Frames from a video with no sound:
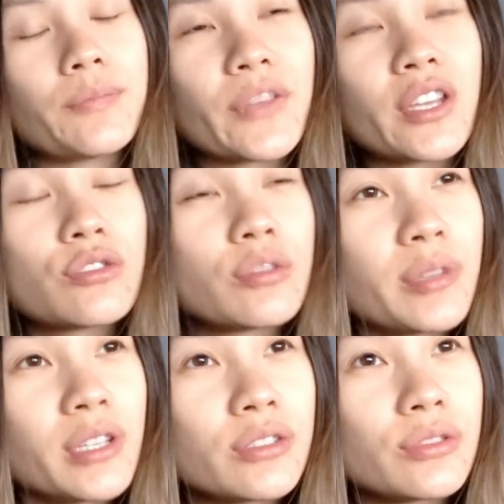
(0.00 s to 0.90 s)

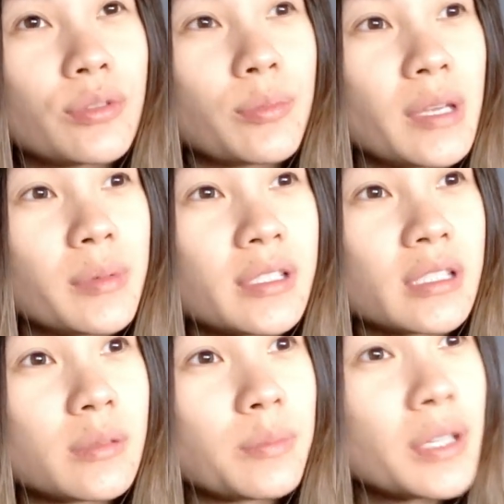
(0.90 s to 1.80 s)
contributing to the baby's
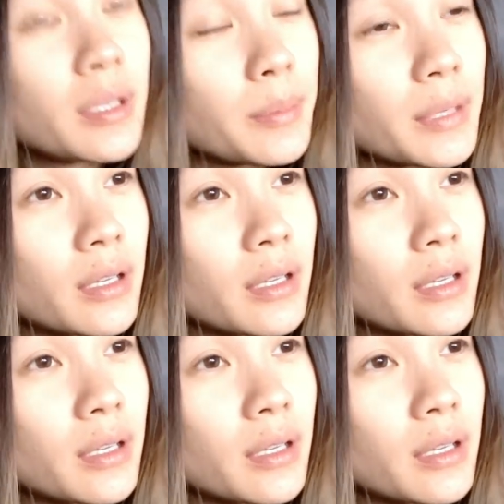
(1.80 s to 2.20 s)
spit up,